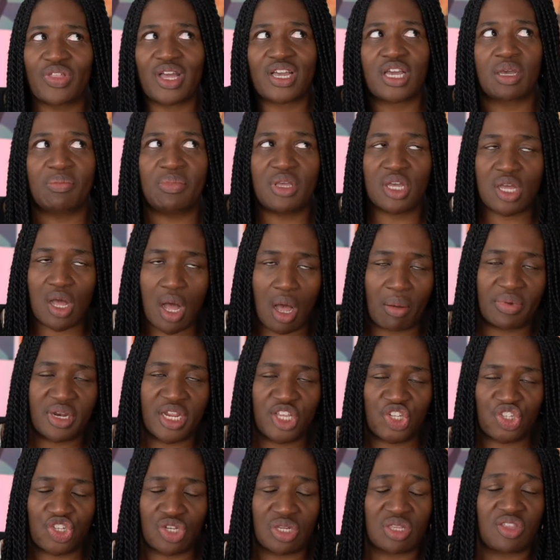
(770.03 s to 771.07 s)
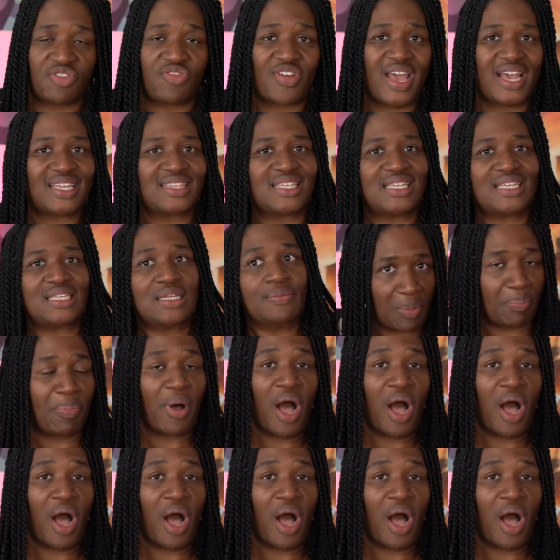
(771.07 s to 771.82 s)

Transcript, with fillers: that could be a combination of the fact that the